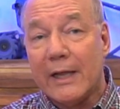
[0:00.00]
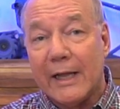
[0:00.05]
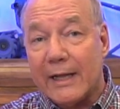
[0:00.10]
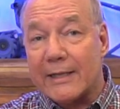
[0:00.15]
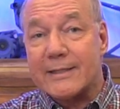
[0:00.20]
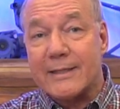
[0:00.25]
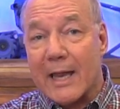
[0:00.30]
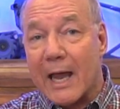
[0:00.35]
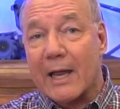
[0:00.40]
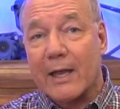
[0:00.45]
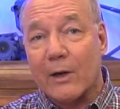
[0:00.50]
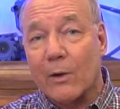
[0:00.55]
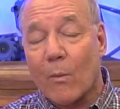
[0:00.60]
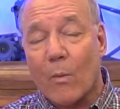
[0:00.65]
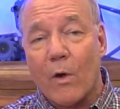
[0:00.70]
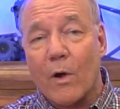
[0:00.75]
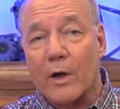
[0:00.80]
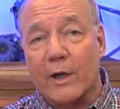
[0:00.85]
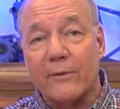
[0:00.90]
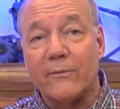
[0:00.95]
It's not going to
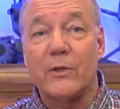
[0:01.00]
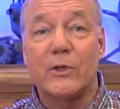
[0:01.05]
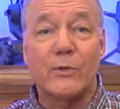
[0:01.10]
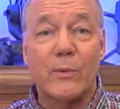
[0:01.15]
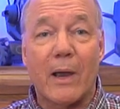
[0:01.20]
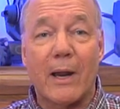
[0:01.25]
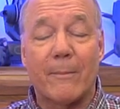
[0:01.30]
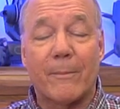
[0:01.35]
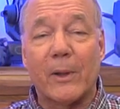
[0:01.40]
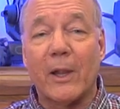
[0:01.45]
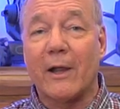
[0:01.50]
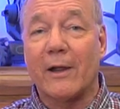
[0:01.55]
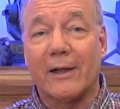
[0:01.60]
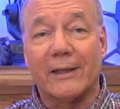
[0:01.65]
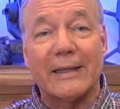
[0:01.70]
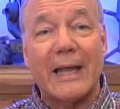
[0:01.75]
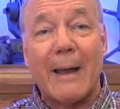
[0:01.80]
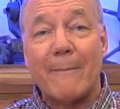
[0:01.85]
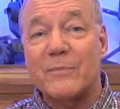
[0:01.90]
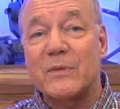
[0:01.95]
work if you try to plug a
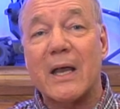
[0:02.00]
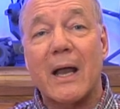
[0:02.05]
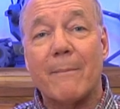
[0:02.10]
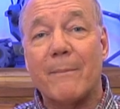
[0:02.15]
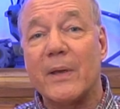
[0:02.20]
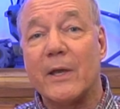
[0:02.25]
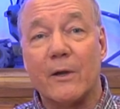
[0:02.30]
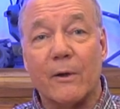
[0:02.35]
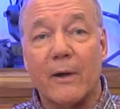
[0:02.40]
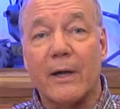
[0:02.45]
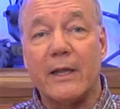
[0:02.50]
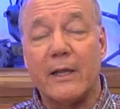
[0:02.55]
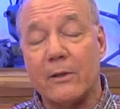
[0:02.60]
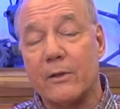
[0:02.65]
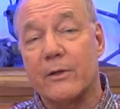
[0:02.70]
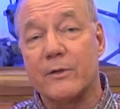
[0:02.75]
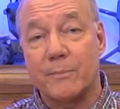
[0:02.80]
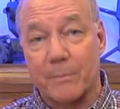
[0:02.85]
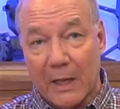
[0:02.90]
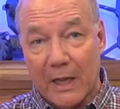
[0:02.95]
laptop in or any of
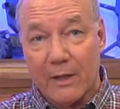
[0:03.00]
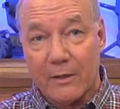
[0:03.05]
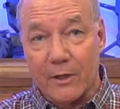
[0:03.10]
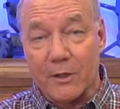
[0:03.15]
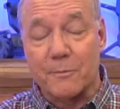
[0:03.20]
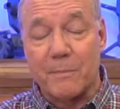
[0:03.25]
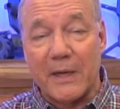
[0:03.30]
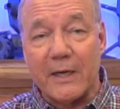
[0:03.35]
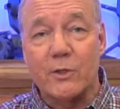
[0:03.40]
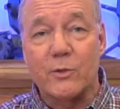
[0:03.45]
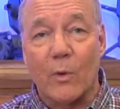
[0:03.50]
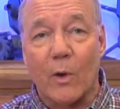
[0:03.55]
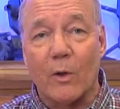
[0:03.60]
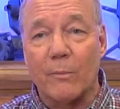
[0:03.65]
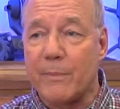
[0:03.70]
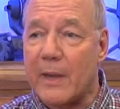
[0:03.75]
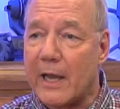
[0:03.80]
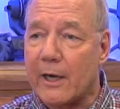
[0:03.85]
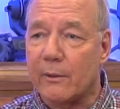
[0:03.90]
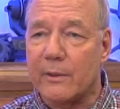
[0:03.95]
those, those big drone
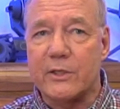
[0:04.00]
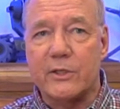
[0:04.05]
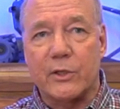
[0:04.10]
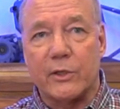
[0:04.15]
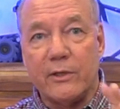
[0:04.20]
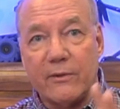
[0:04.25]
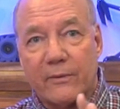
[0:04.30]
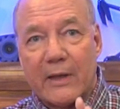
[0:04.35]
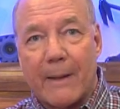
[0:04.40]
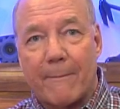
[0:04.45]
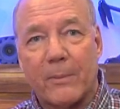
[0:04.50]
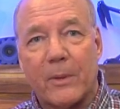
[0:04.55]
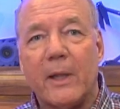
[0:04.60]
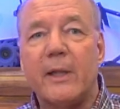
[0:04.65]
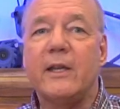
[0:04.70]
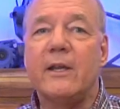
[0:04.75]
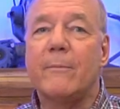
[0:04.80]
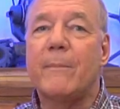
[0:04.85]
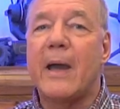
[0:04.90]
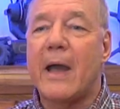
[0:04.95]
batteries, so you've got
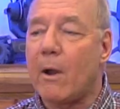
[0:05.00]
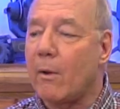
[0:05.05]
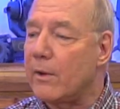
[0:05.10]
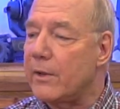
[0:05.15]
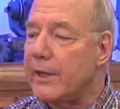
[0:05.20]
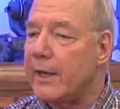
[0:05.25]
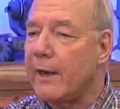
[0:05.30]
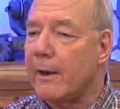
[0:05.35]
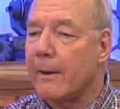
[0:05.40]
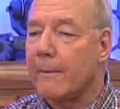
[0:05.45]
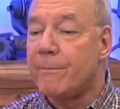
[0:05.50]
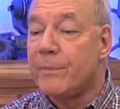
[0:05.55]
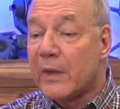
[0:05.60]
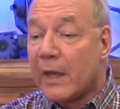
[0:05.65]
plenty of power there.